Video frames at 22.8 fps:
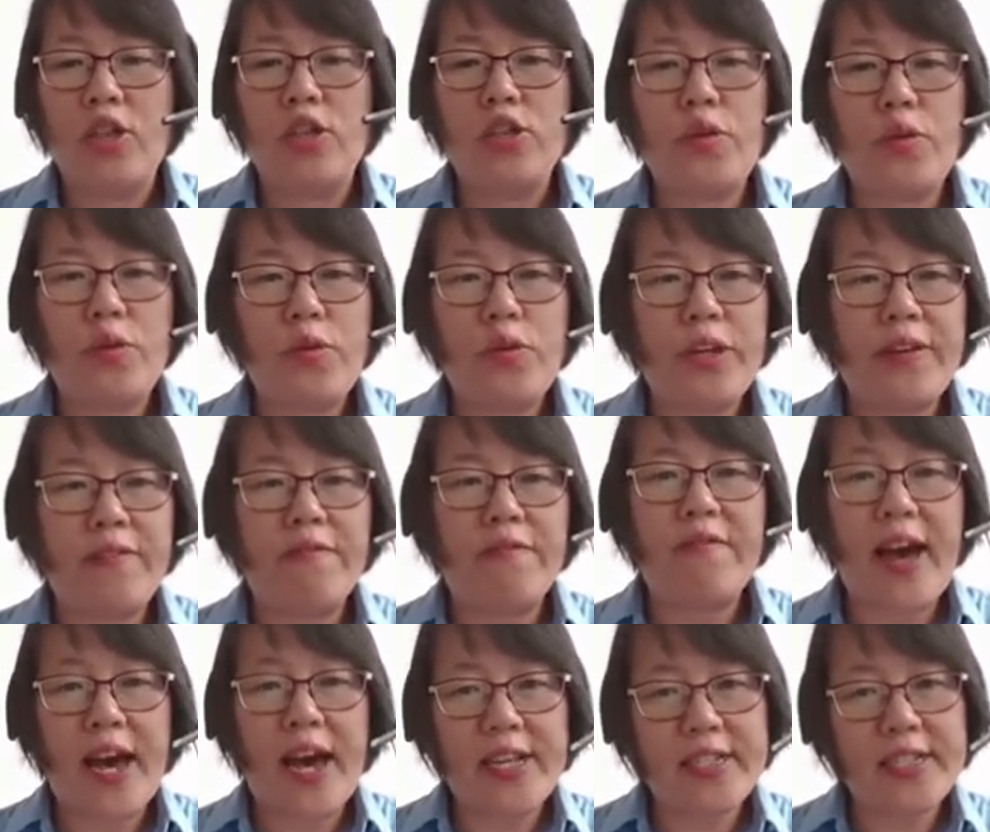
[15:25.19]
To
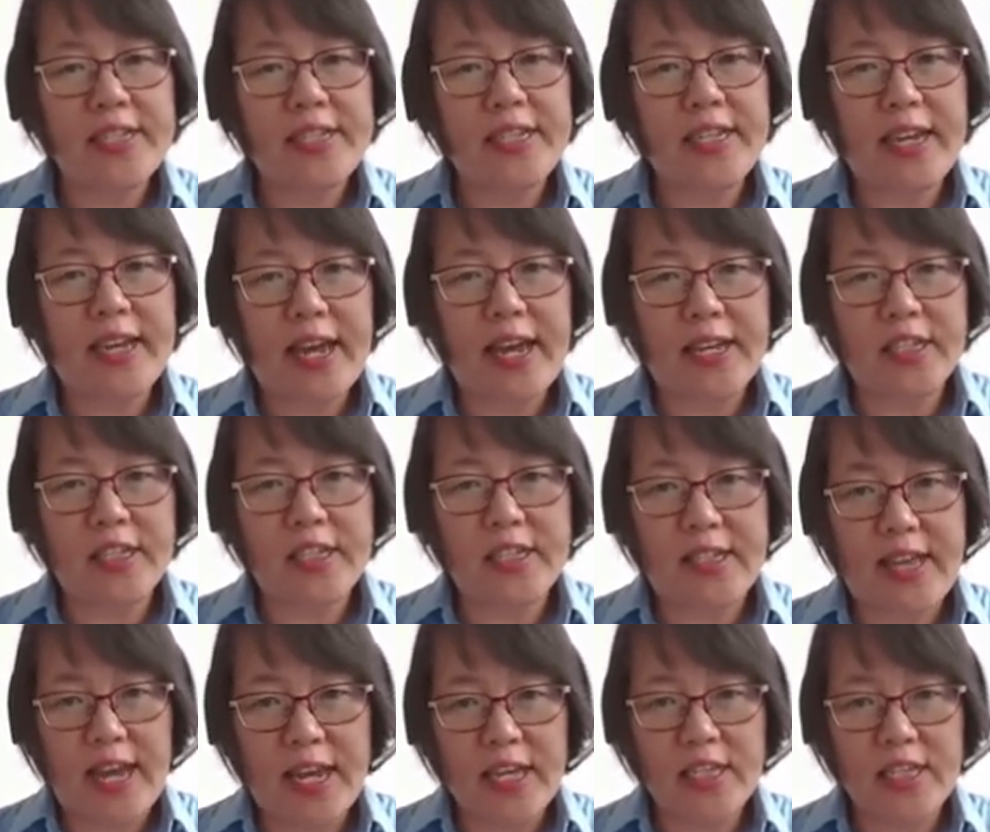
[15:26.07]
investigate
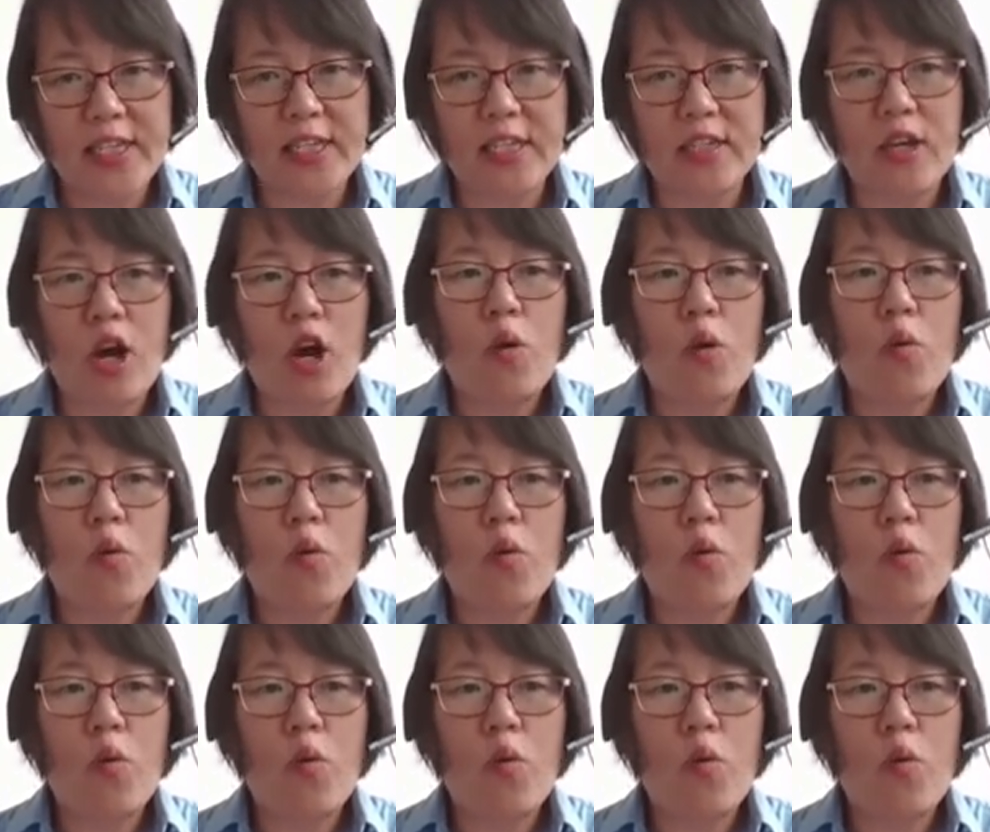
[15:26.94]
this,